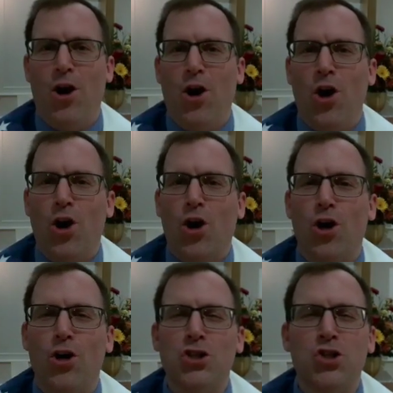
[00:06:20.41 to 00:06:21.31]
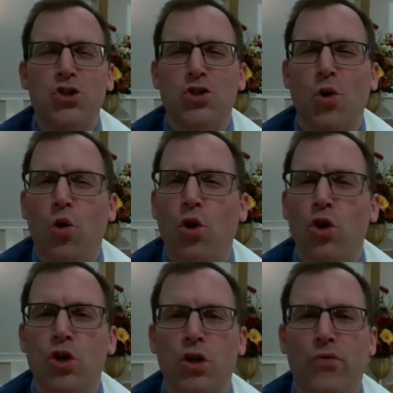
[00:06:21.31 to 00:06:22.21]
Her
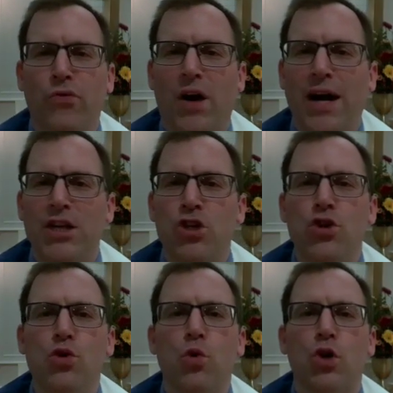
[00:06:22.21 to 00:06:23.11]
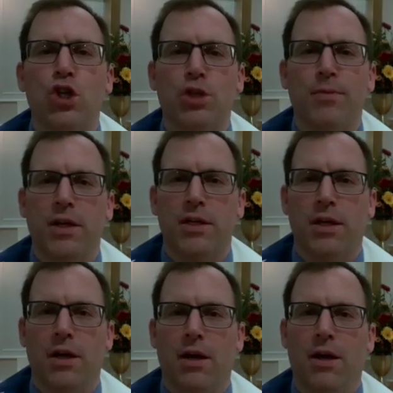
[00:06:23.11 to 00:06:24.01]
soul could find nourishment
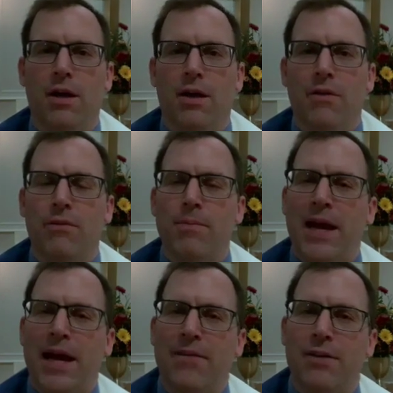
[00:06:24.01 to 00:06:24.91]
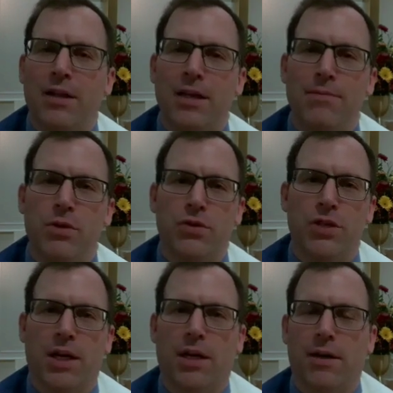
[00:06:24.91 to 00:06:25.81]
from heavenly music.